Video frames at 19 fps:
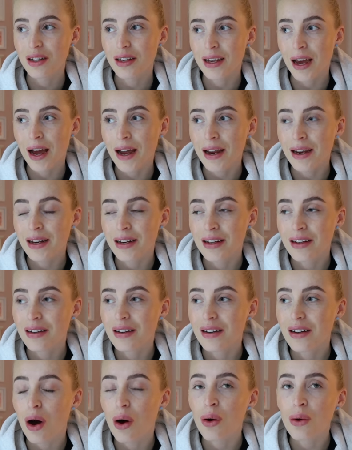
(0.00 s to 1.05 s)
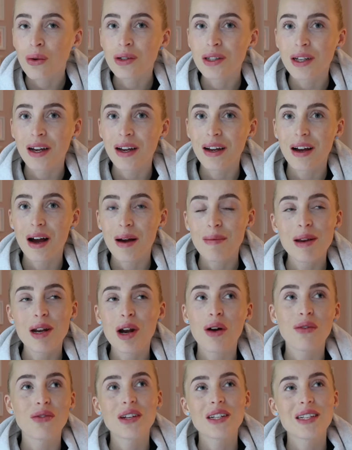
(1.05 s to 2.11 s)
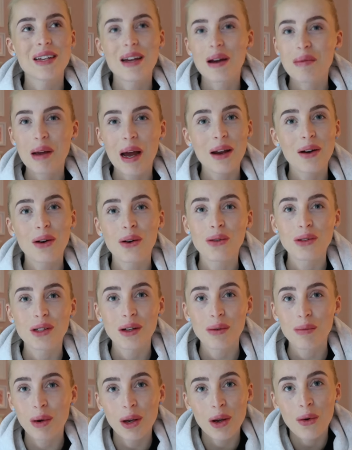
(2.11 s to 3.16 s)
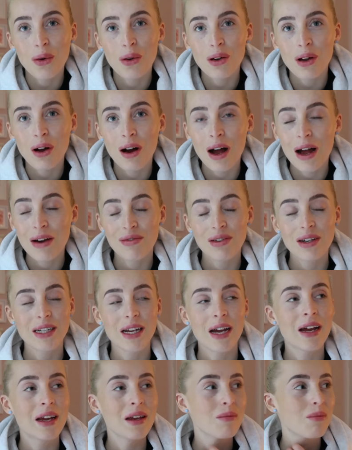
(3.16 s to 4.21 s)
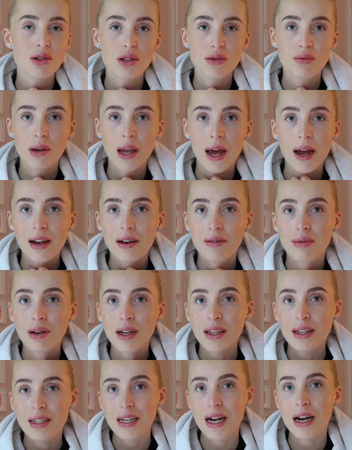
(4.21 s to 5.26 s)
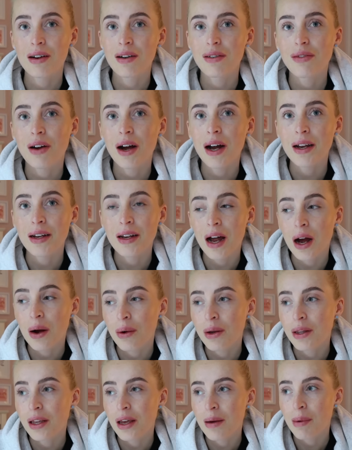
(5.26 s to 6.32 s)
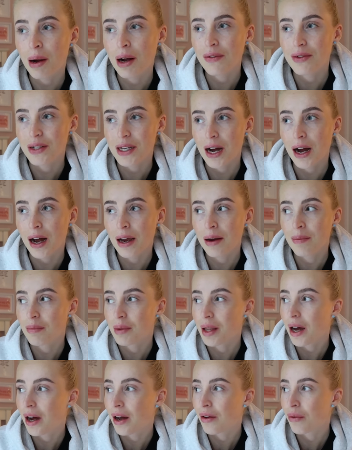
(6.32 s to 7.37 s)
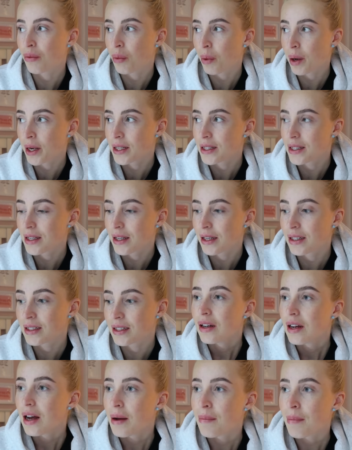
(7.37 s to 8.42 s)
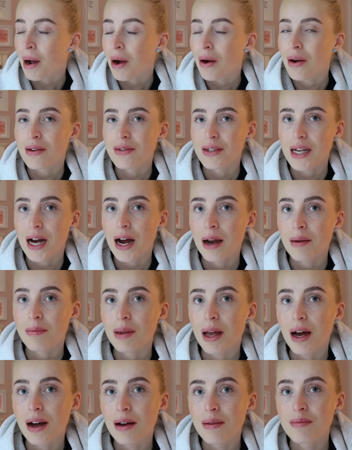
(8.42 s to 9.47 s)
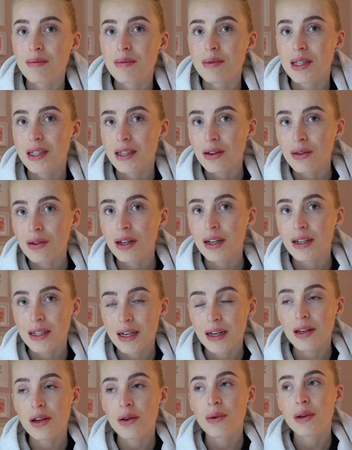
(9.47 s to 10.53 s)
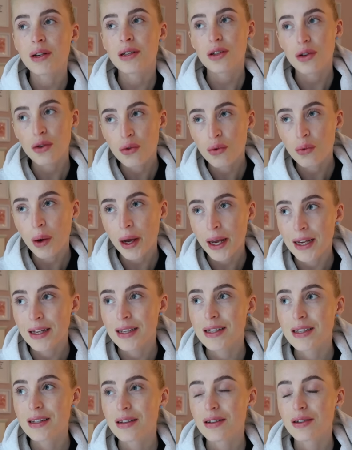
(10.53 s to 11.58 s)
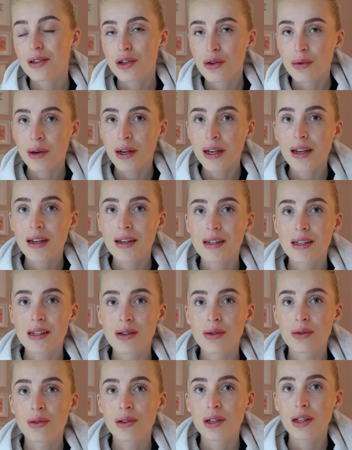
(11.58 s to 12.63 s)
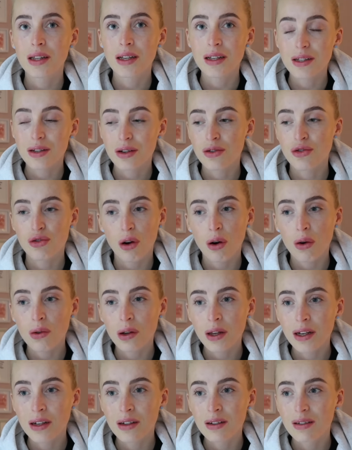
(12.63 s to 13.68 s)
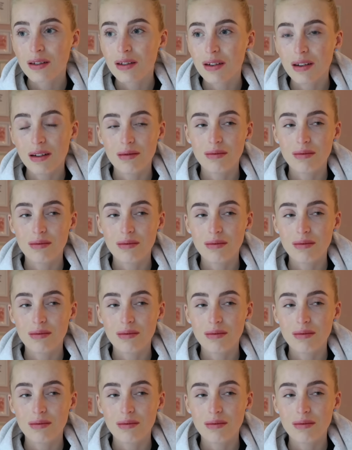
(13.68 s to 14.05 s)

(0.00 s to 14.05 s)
getting older. I mean, obviously I'm getting older, we all are every day. I'm just getting really terrified now at the amount of time that I have wasted, amount of time that I'm still continuing to waste to an eating disorder that's controlling